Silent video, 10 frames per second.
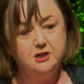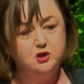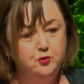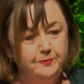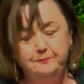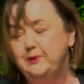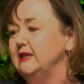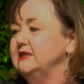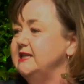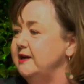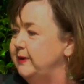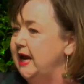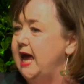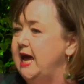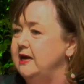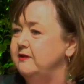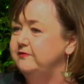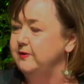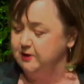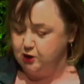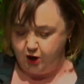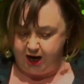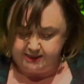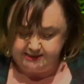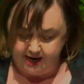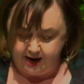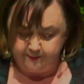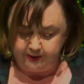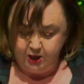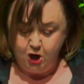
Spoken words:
to build a plan from the ground up.